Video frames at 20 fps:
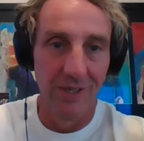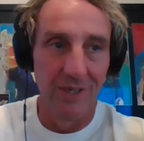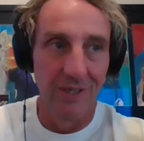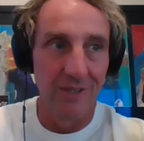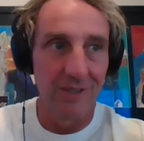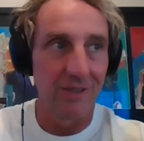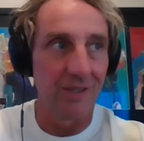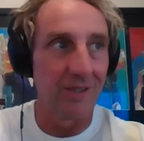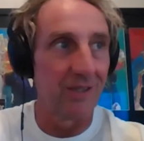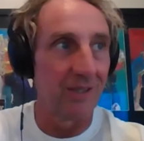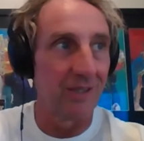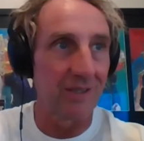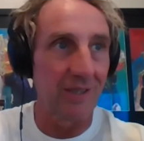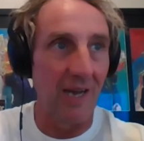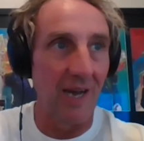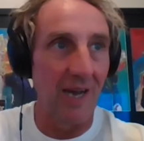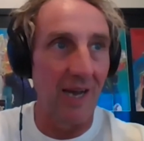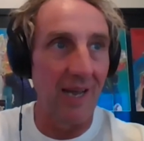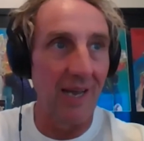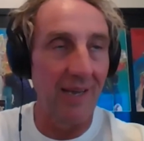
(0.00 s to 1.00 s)
to
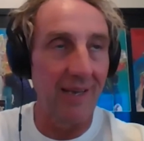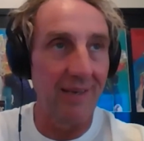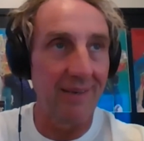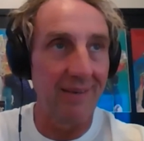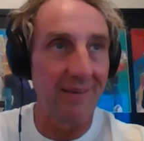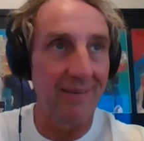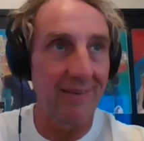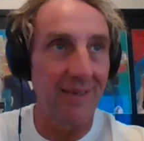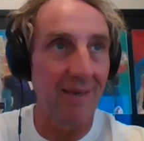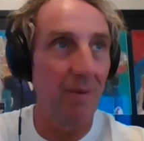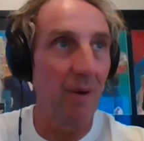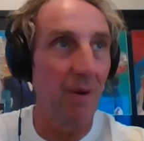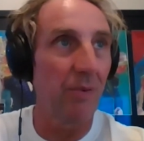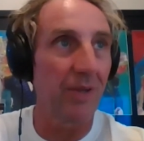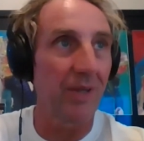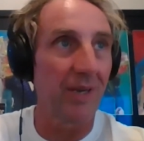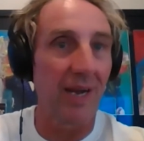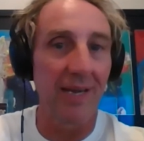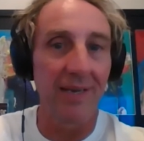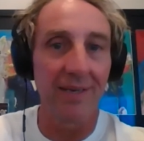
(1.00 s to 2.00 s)
design, come up with an
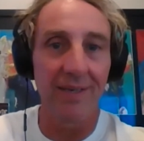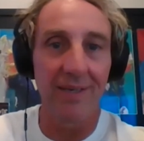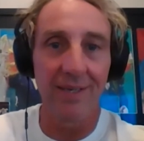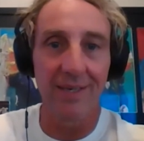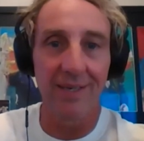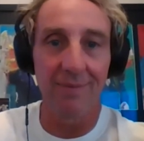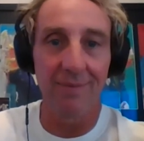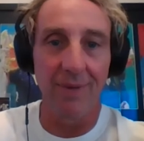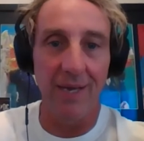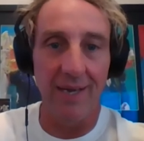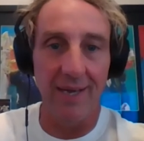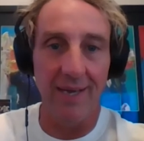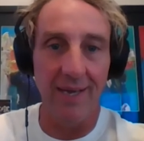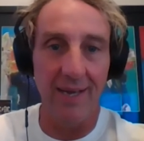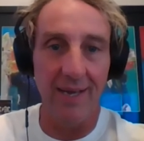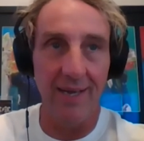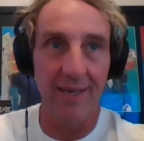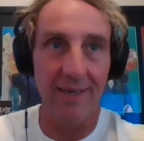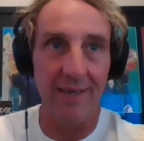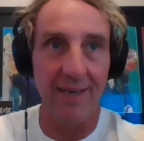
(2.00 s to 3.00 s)
idea in my
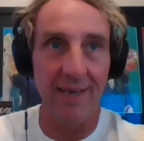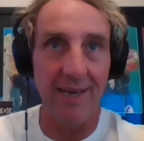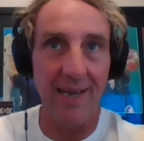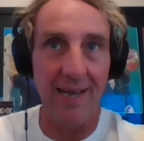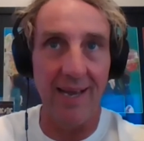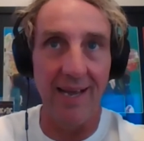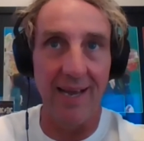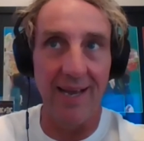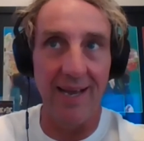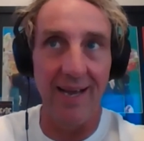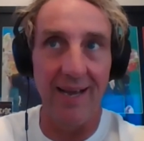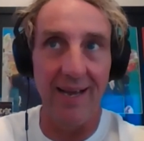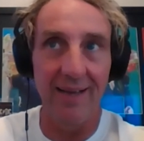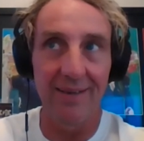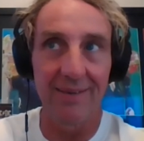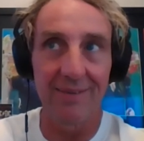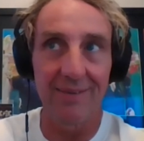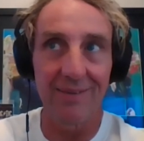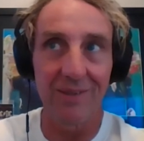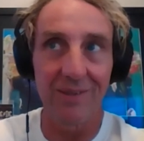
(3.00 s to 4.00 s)
head,
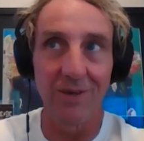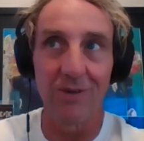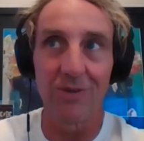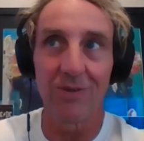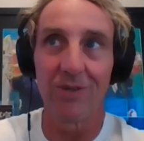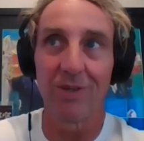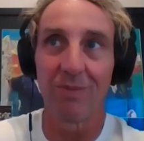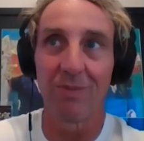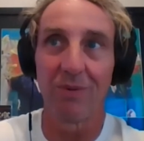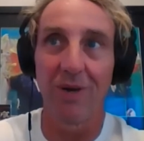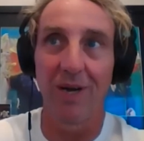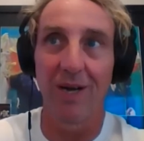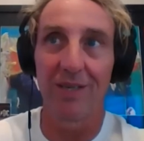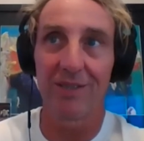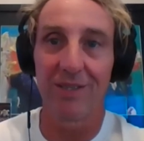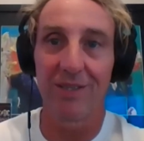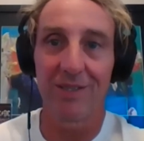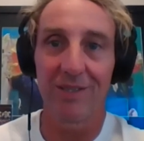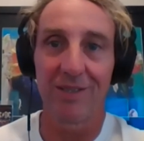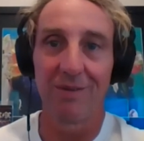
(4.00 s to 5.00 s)
and go through the
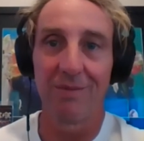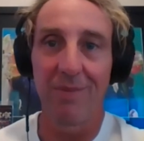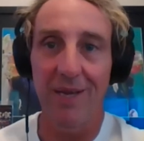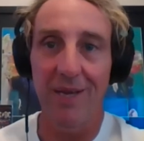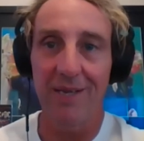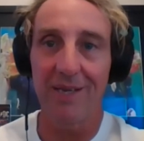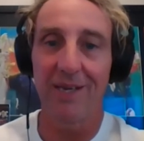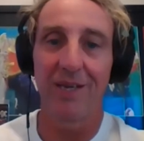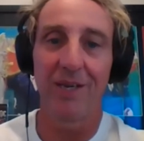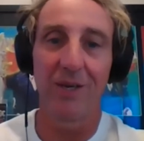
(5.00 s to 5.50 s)
process of making it